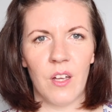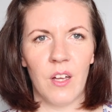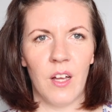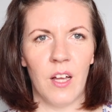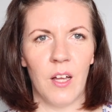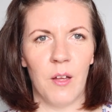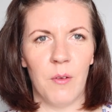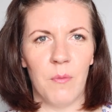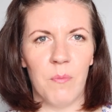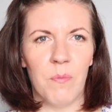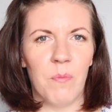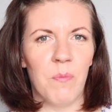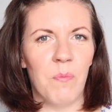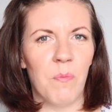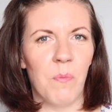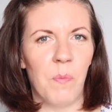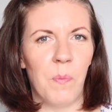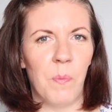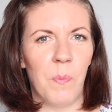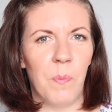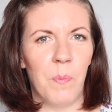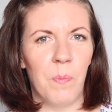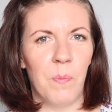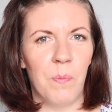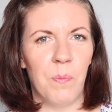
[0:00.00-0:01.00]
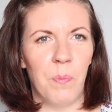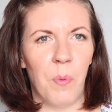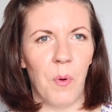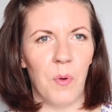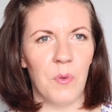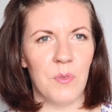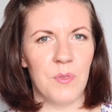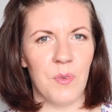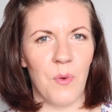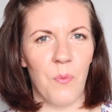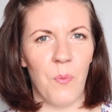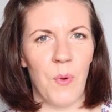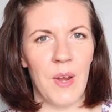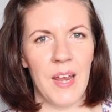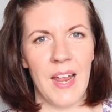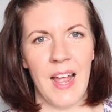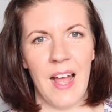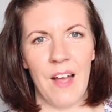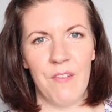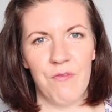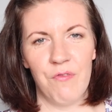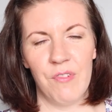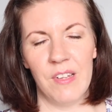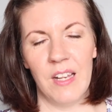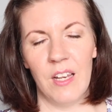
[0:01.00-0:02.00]
but we
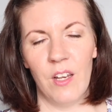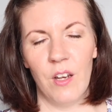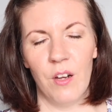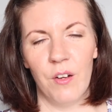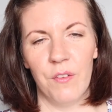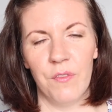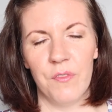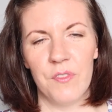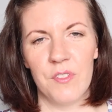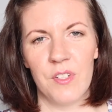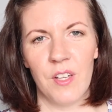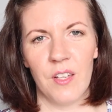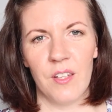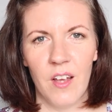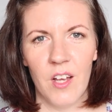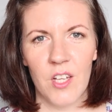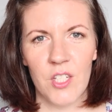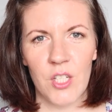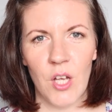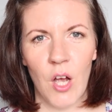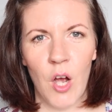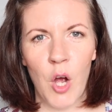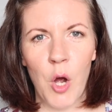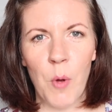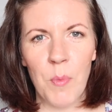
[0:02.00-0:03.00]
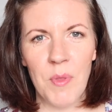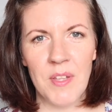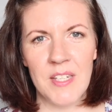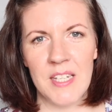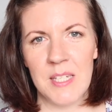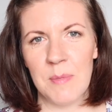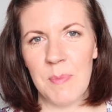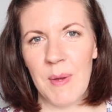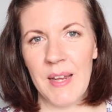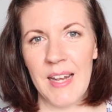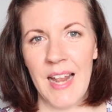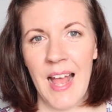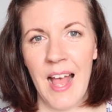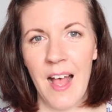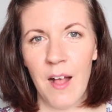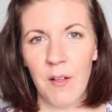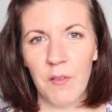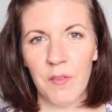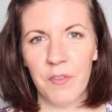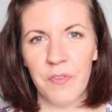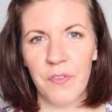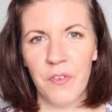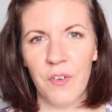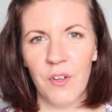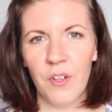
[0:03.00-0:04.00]
have really loved. So I hope this has been
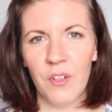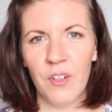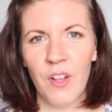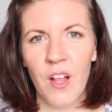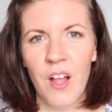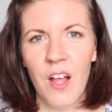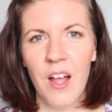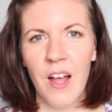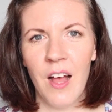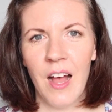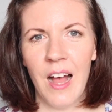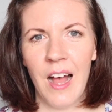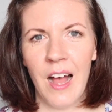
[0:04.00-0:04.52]
helpful.